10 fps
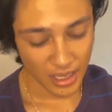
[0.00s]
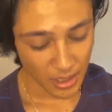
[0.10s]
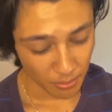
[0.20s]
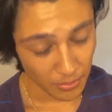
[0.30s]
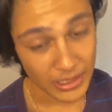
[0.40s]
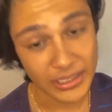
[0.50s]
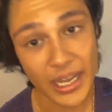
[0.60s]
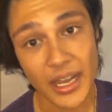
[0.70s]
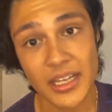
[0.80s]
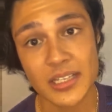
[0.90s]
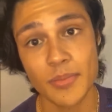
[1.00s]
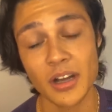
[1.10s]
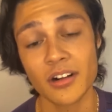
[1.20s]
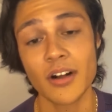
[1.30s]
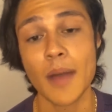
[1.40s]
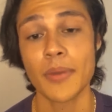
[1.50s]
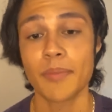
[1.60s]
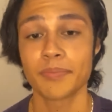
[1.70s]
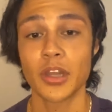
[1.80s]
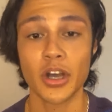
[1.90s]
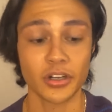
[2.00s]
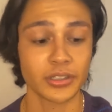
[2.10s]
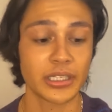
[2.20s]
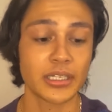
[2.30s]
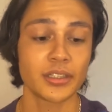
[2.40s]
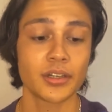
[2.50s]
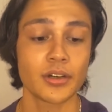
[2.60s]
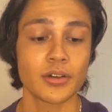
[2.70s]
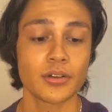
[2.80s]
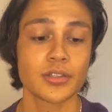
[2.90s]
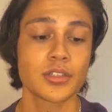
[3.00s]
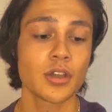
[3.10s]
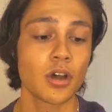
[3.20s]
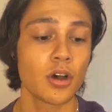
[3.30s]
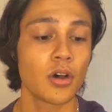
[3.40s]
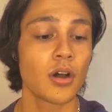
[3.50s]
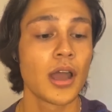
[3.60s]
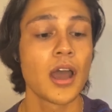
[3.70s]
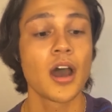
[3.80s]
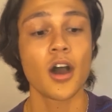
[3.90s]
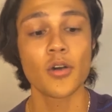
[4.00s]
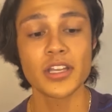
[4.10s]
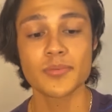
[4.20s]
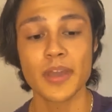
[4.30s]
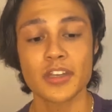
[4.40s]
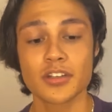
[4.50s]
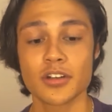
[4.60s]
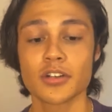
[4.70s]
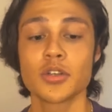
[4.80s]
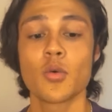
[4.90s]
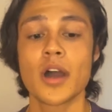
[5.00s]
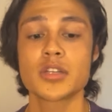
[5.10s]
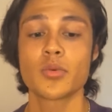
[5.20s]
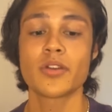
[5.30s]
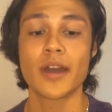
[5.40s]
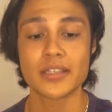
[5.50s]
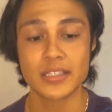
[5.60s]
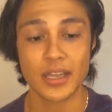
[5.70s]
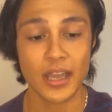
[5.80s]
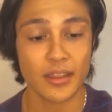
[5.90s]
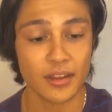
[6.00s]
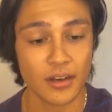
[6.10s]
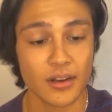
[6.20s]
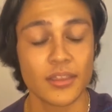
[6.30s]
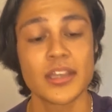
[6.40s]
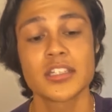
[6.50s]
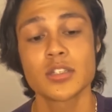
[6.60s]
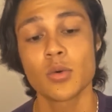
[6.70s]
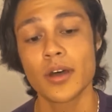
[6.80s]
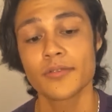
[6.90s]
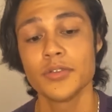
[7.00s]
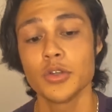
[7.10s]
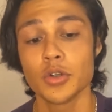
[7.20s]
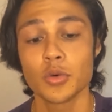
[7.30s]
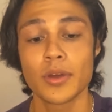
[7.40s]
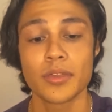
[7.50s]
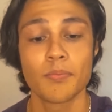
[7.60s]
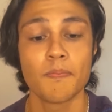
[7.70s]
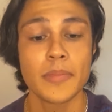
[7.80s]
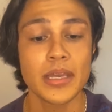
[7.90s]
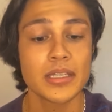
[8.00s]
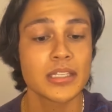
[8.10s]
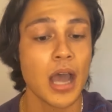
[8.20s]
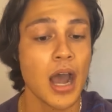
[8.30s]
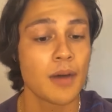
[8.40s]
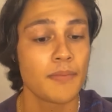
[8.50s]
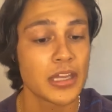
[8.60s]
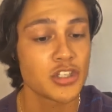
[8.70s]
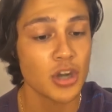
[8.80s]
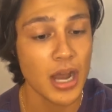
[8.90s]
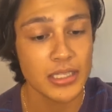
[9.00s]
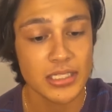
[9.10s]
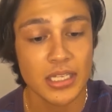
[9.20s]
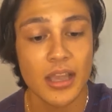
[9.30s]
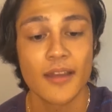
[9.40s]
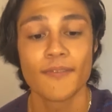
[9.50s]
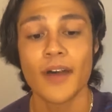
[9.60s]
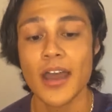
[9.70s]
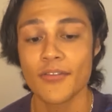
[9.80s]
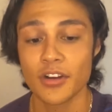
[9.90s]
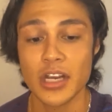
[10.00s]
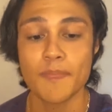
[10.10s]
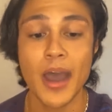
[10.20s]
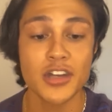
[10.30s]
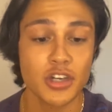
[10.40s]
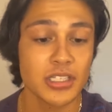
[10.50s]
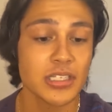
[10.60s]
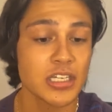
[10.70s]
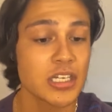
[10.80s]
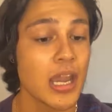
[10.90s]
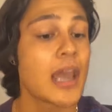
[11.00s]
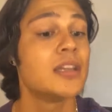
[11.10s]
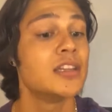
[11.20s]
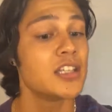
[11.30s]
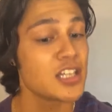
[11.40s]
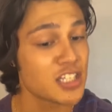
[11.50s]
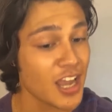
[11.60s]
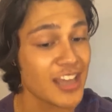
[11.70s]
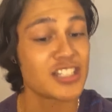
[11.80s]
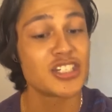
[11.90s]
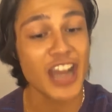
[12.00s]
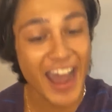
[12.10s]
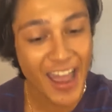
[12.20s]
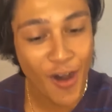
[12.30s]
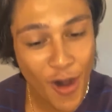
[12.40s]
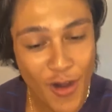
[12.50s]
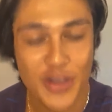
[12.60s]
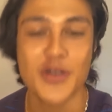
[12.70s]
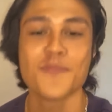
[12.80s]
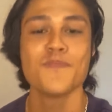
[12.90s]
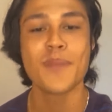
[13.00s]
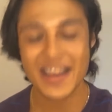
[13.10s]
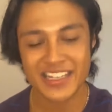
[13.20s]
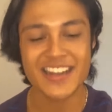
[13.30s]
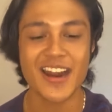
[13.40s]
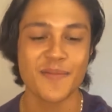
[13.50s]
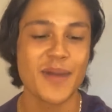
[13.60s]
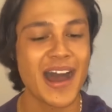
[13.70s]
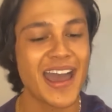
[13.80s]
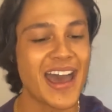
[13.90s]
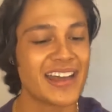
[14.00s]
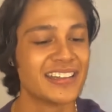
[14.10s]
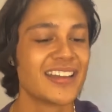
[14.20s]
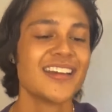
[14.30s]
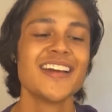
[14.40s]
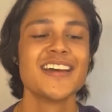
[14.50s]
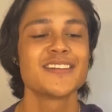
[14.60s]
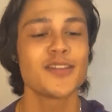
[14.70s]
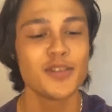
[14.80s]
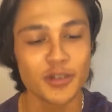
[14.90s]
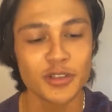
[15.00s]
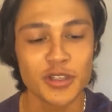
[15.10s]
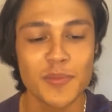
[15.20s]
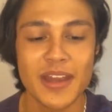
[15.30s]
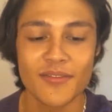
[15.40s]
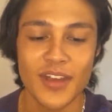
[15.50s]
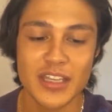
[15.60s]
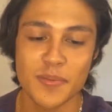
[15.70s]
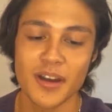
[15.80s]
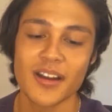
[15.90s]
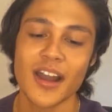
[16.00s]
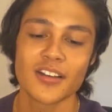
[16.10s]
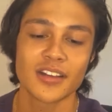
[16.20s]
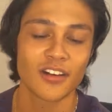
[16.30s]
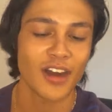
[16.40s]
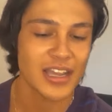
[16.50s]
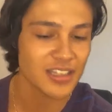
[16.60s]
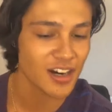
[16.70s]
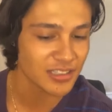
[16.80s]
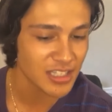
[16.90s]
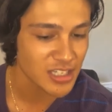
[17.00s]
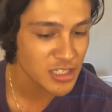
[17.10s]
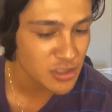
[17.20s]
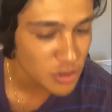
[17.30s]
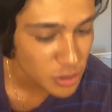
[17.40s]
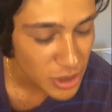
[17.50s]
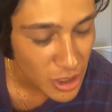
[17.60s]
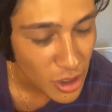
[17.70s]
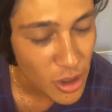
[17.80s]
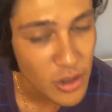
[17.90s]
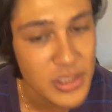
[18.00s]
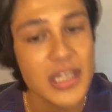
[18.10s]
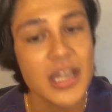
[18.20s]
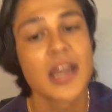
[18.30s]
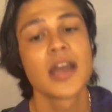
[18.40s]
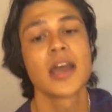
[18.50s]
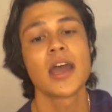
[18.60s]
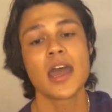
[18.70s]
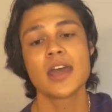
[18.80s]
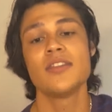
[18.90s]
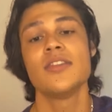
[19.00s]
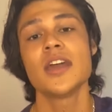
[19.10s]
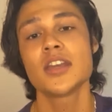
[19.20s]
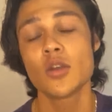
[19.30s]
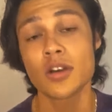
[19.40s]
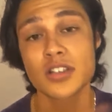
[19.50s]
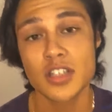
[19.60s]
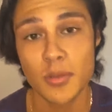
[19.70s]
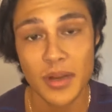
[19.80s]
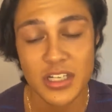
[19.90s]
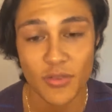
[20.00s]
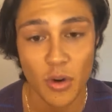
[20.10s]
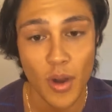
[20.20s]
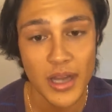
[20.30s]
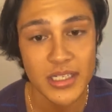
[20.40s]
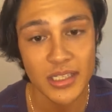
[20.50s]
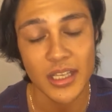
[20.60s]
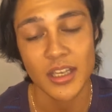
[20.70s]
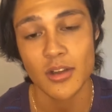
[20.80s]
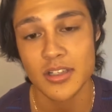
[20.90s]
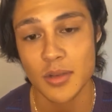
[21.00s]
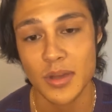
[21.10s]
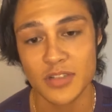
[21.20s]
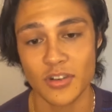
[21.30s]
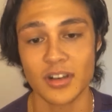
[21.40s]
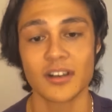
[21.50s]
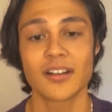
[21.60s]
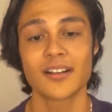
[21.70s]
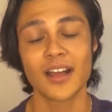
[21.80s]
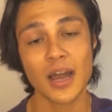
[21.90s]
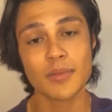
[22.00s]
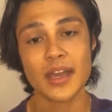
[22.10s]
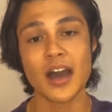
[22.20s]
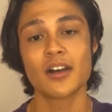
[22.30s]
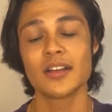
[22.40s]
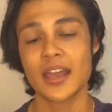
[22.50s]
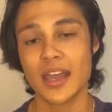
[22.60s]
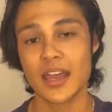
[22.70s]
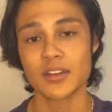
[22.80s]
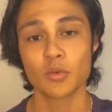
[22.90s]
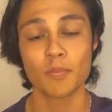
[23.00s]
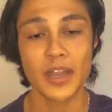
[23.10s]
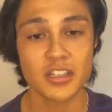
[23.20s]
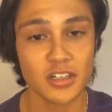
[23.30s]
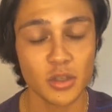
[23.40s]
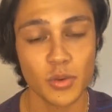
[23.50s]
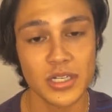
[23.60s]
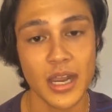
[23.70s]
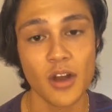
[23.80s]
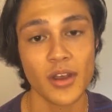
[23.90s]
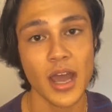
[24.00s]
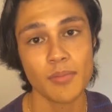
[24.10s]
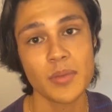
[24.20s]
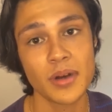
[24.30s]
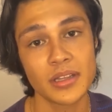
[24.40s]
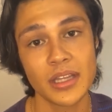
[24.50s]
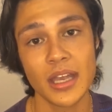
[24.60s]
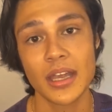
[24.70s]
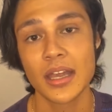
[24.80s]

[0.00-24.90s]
But, guys, mag-wrap up na ako dito. So, always make sure to watch We Rise Together this 12 noon with Migs Almedras, Bivory, Patrick, CJ, and DJ Jaiho, yung beshi lang bayan. So YouTube and Facebook account ng Rise Artist Studios. And thank you all so much for watching. Thank you all so much for coming out. And make sure to wish Kaori a happy birthday.